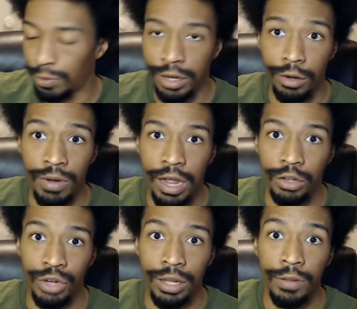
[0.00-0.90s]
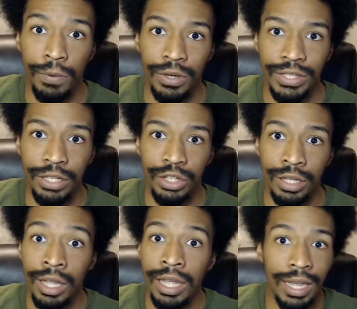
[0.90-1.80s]
around trying to look for attention.
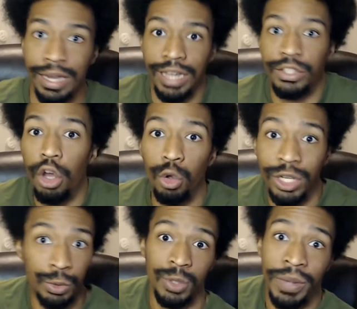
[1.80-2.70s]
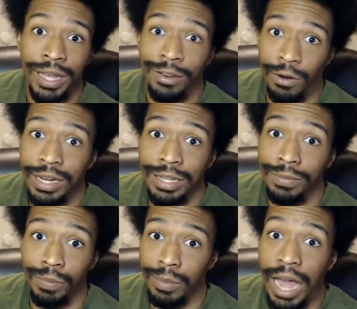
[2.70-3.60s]
And that's no disrespect or any
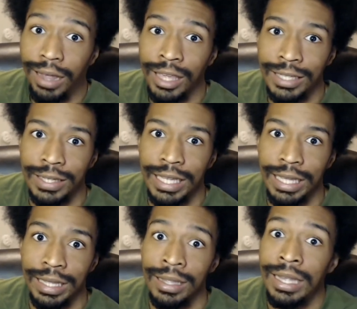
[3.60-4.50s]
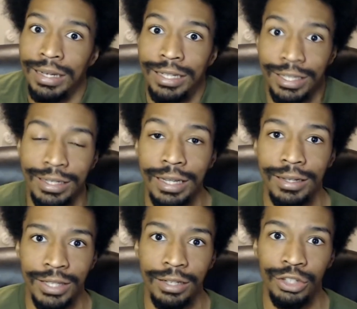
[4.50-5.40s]
knock against a kid. They just need
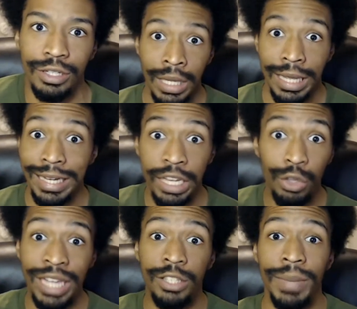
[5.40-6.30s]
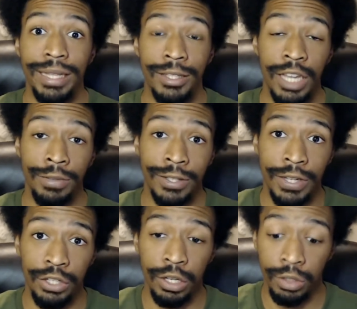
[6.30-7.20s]
attention. And then you have to make the tough
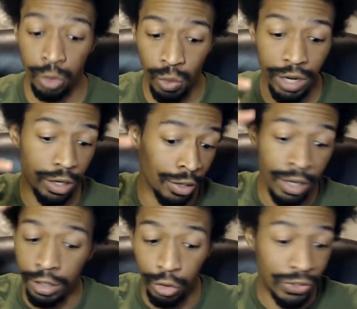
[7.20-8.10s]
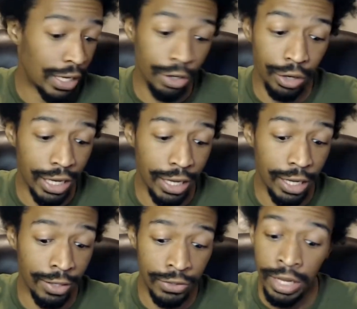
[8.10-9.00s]
decision to whether you send your
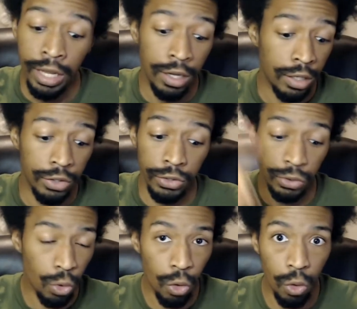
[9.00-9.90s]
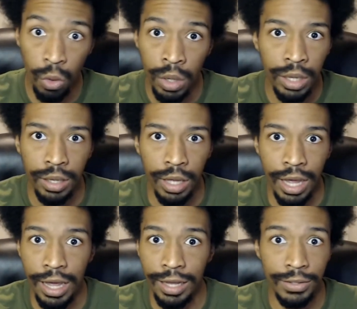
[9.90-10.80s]
kids to school
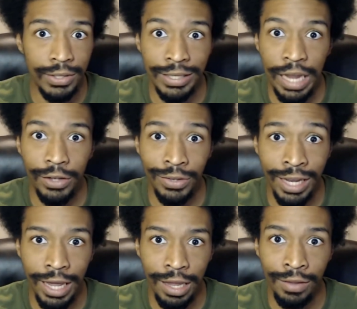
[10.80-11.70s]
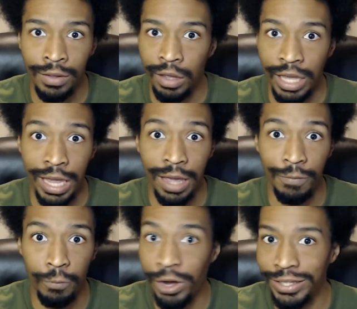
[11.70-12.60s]
6 hours a day and
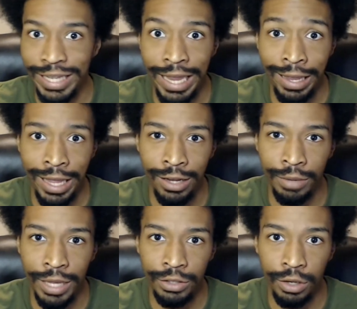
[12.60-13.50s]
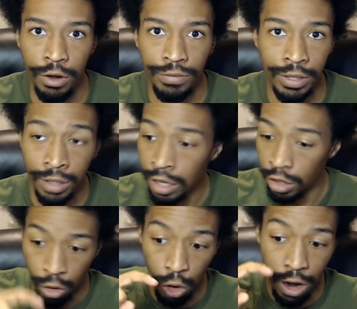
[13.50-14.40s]
risk they end up catching COVID,
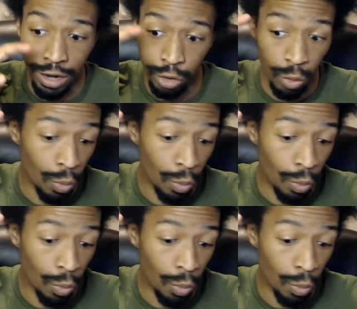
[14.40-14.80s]
or you